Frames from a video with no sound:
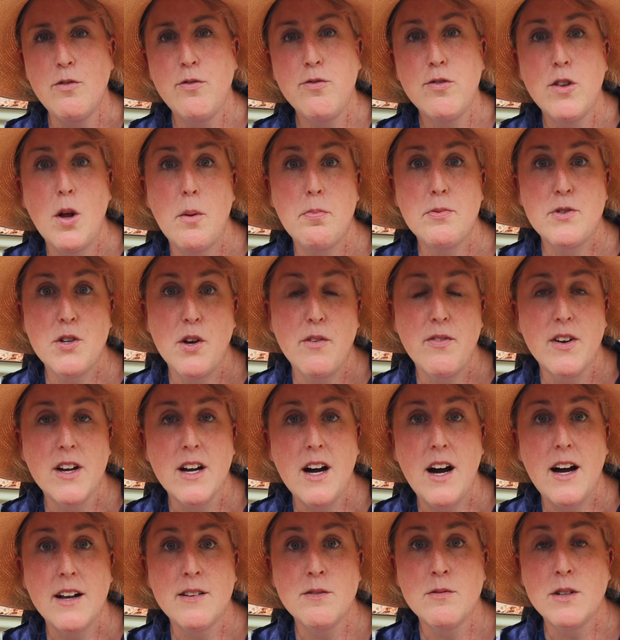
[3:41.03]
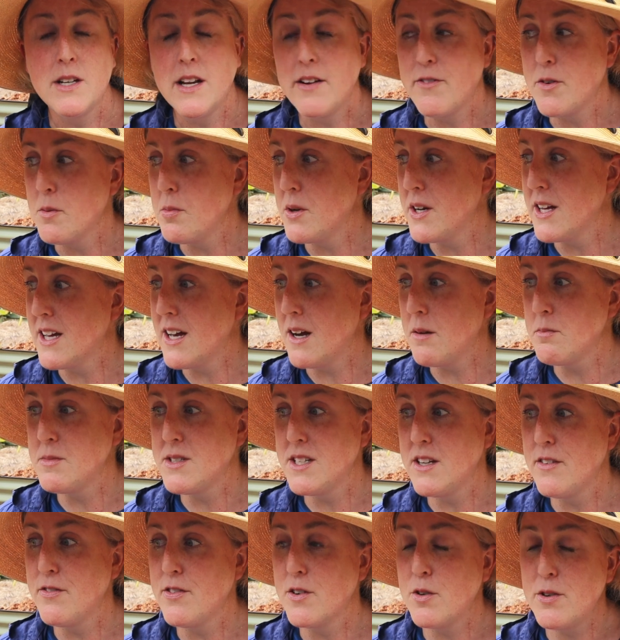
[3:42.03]
flopped over garden when everybody comes
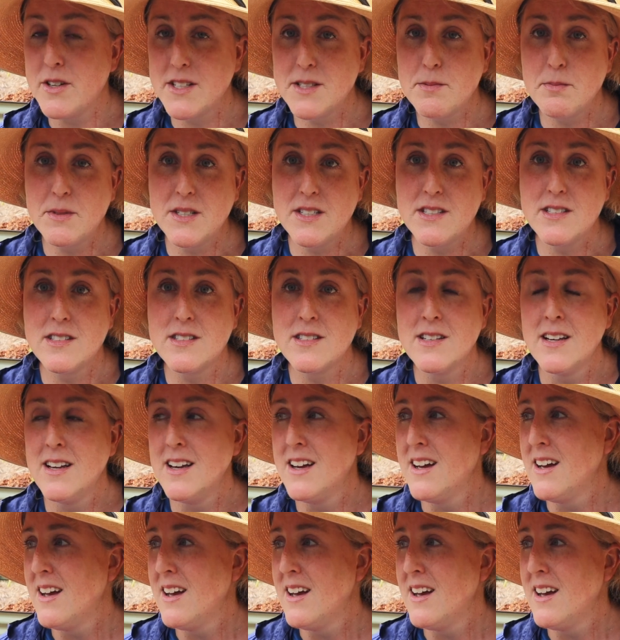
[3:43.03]
here for Christmas.